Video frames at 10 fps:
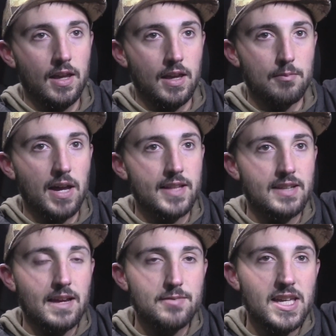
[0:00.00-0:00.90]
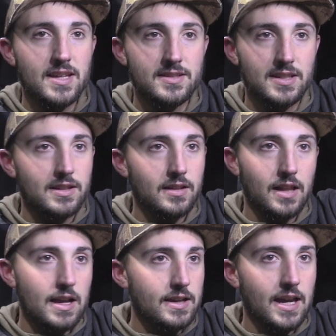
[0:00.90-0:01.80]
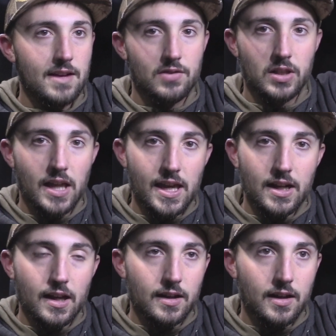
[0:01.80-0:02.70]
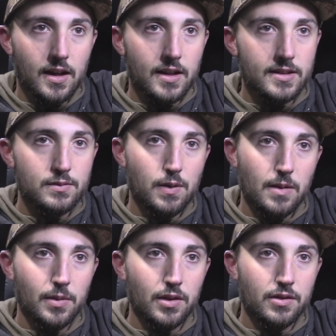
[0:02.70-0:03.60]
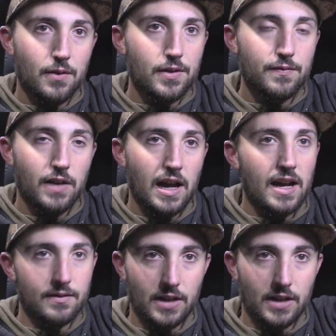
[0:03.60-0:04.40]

And by the time he gets into like kind of a lane I got, he's probably at 35.